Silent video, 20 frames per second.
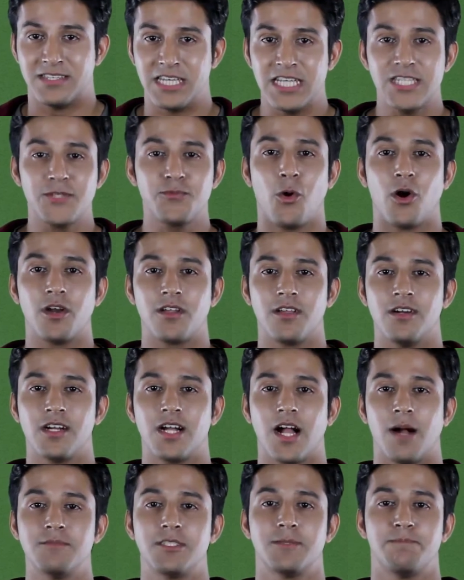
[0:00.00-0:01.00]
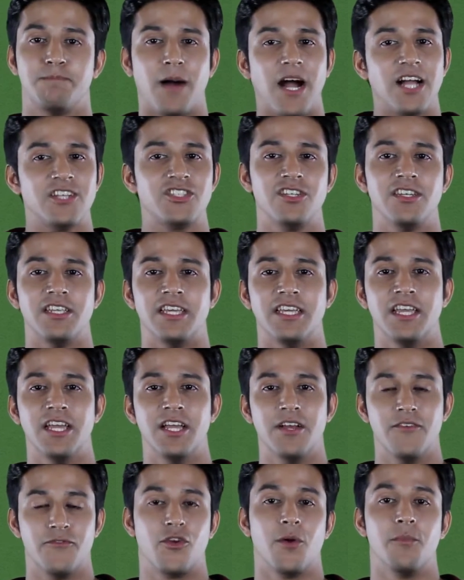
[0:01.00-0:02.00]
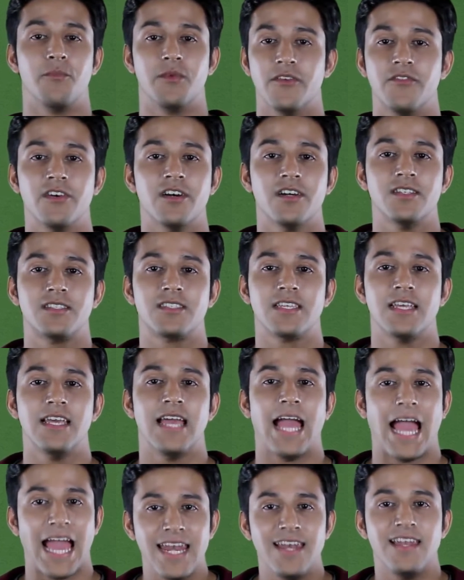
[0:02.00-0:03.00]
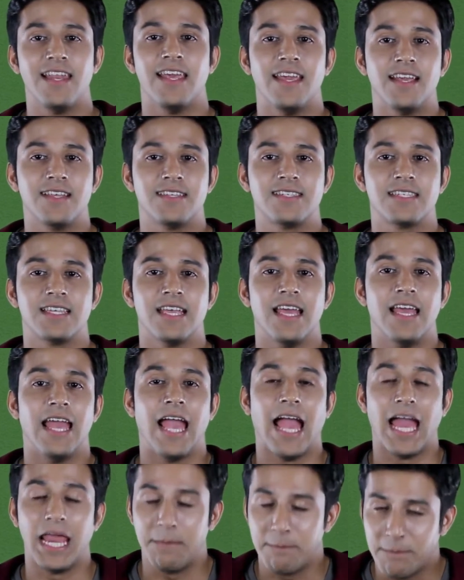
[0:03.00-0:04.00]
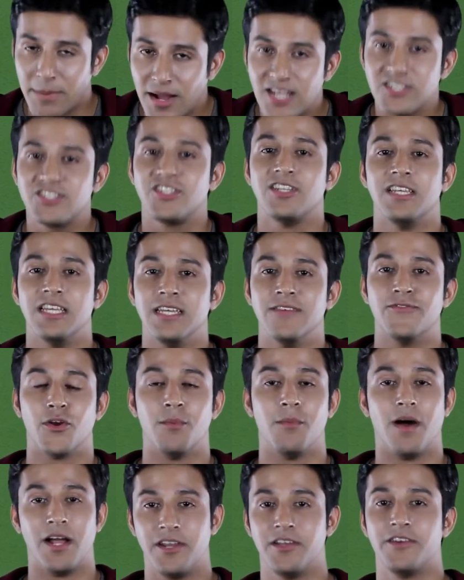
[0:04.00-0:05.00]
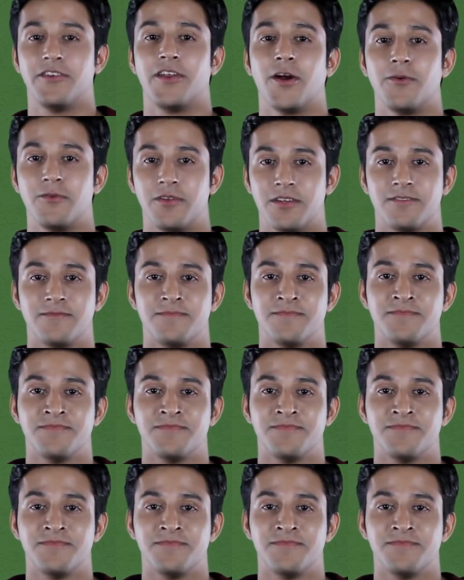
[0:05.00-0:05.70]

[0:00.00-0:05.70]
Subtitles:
This water comes partially from rivers and lakes and partially from underground.